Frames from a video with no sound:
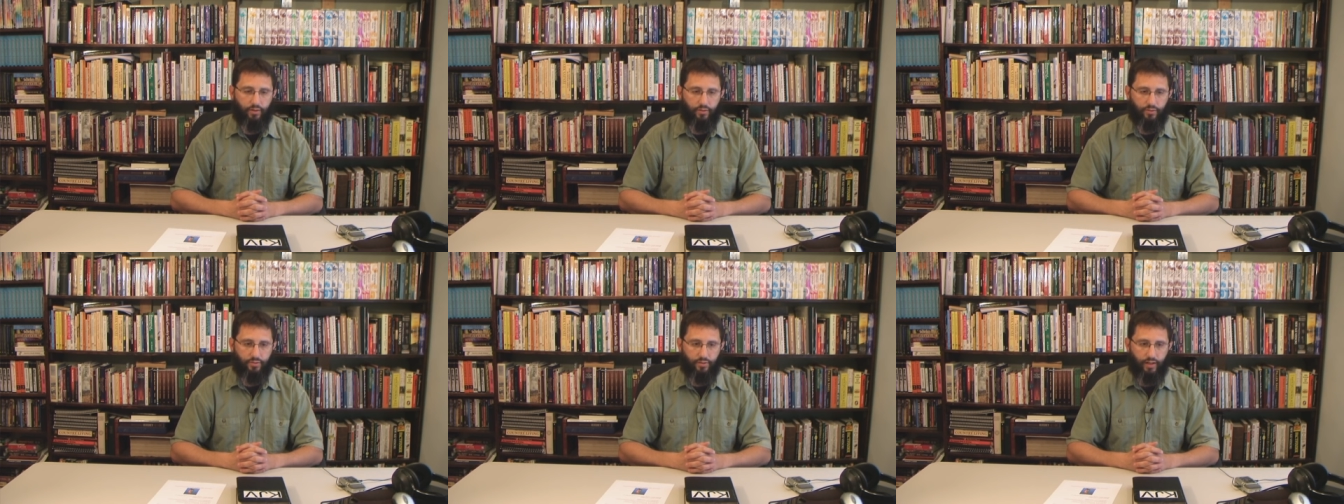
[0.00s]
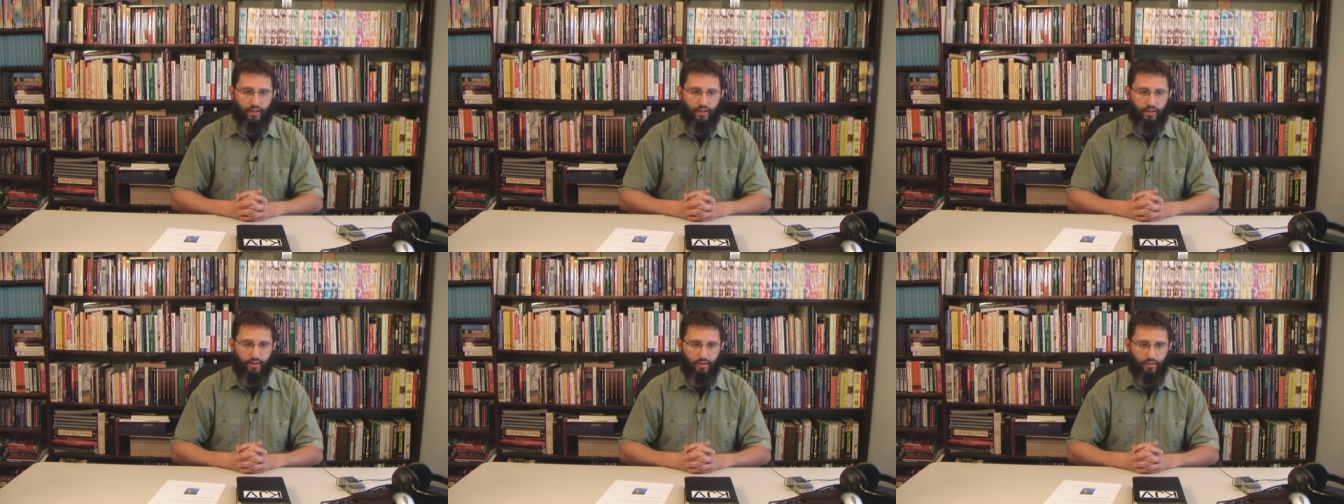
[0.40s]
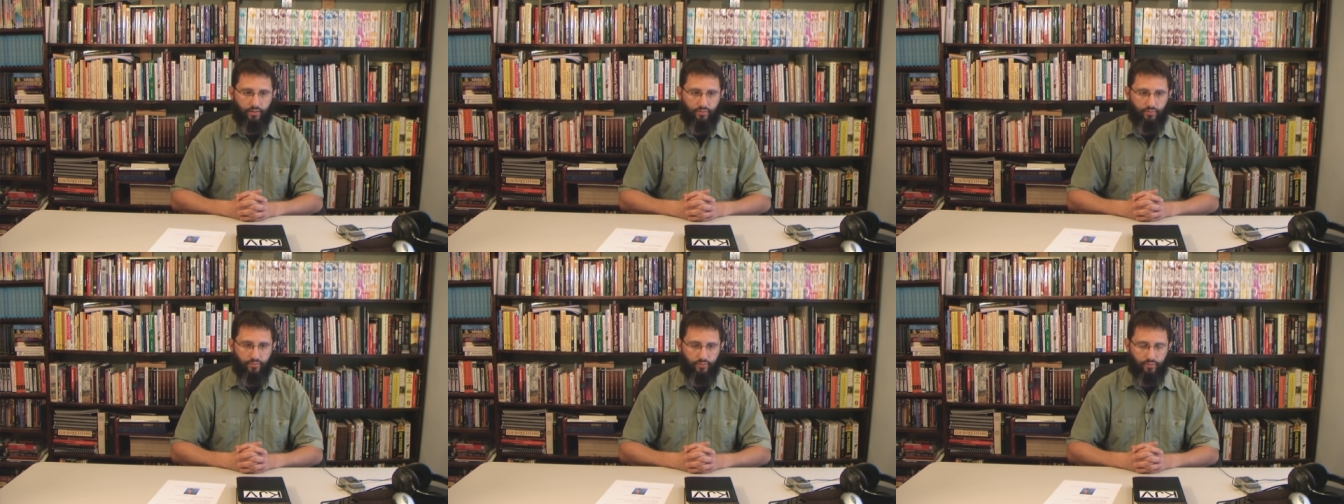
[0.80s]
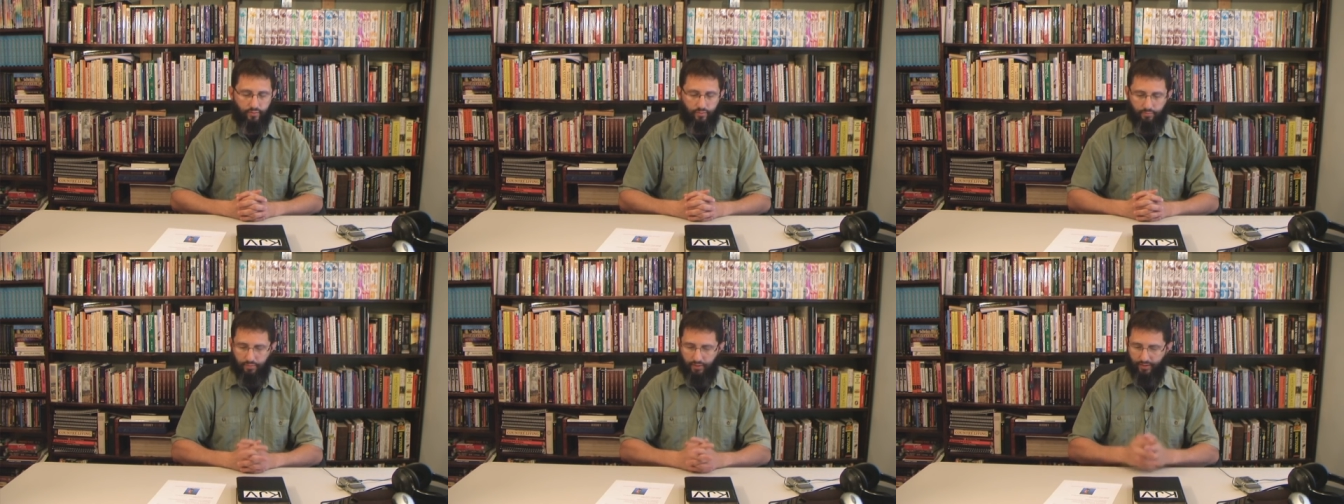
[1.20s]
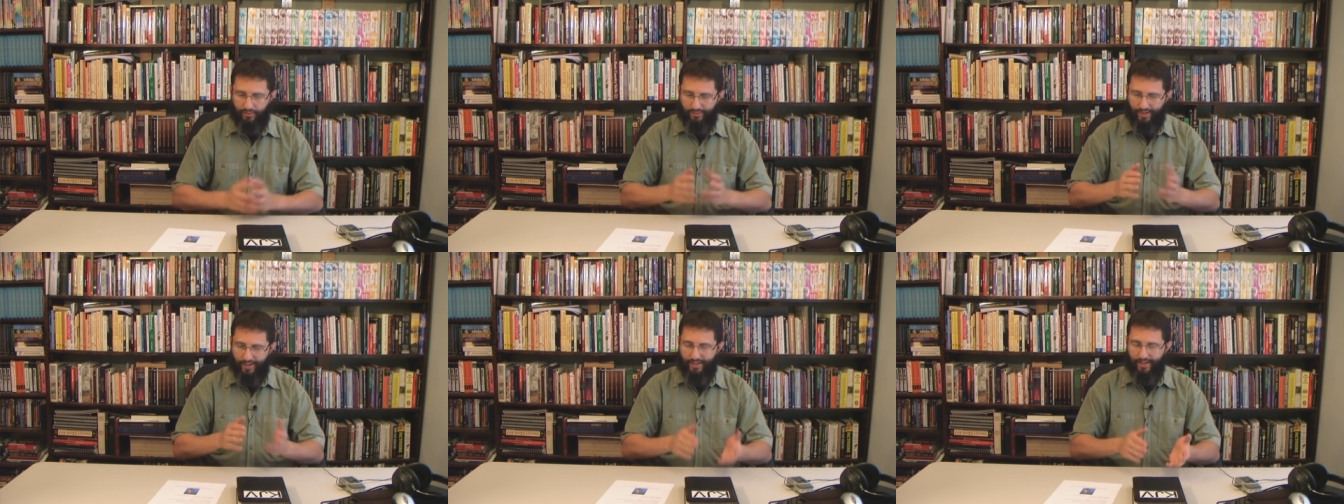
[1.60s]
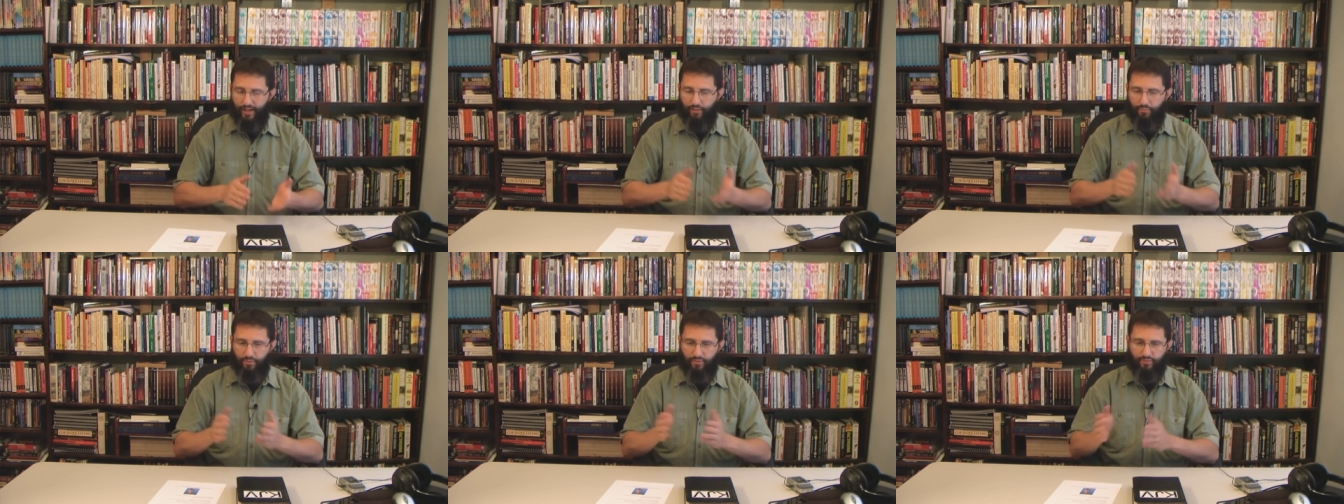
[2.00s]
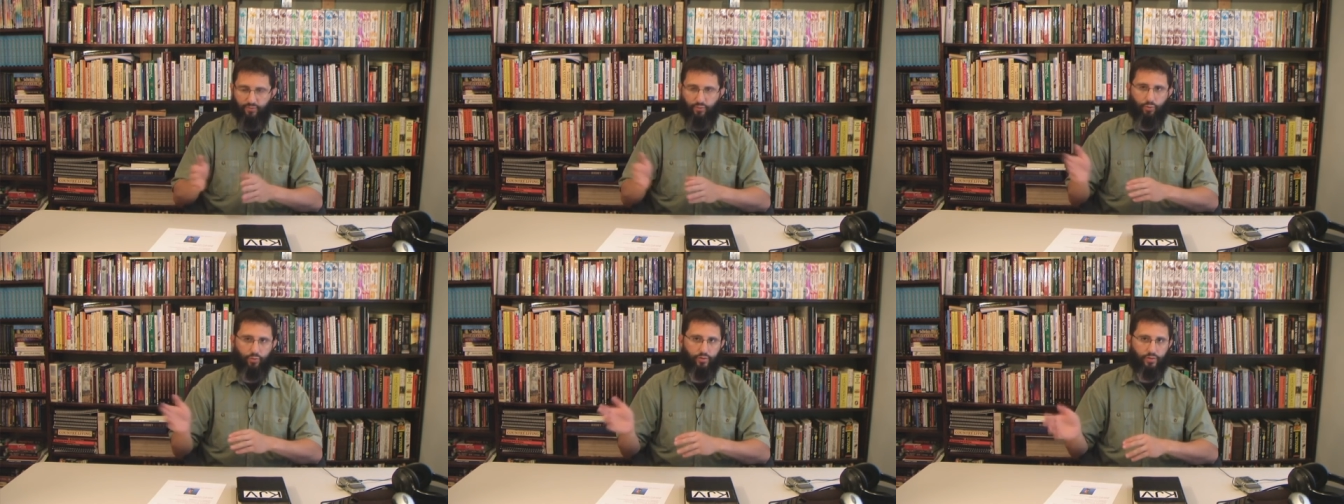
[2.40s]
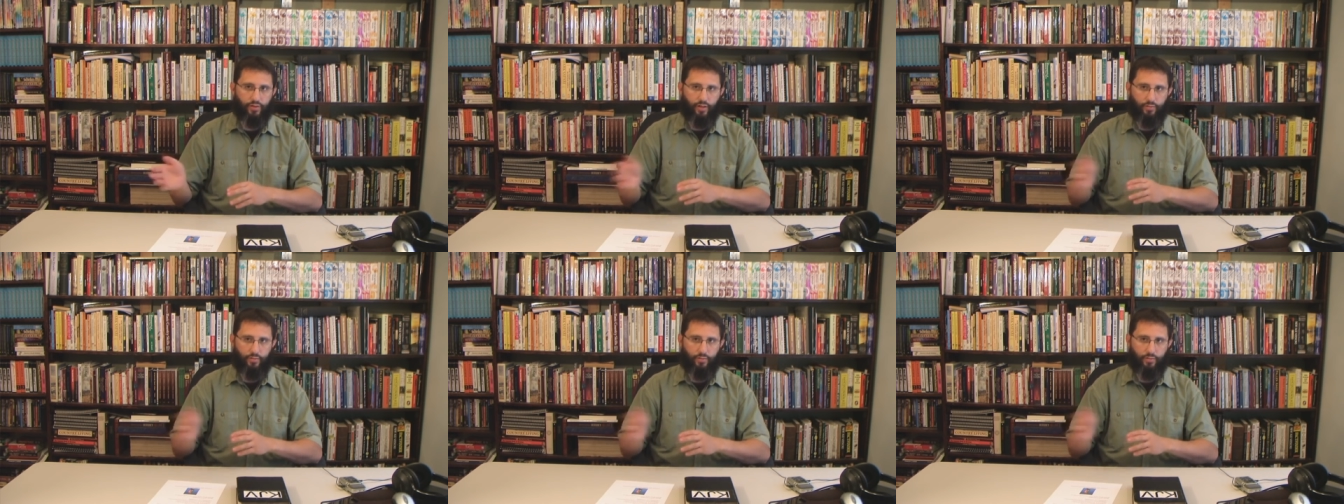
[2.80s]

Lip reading: understanding of being taken out before the